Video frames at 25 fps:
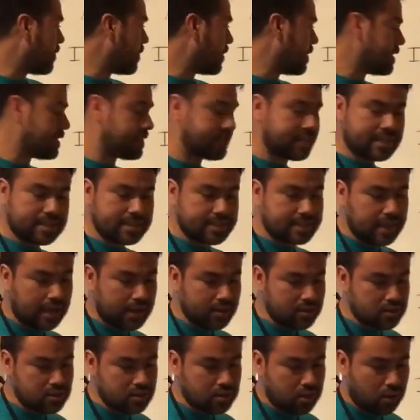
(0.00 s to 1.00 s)

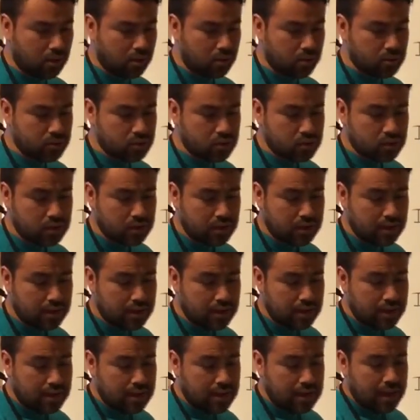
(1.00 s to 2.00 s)
$6,000.
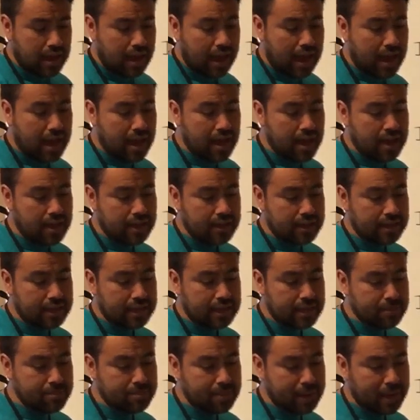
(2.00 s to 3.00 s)
He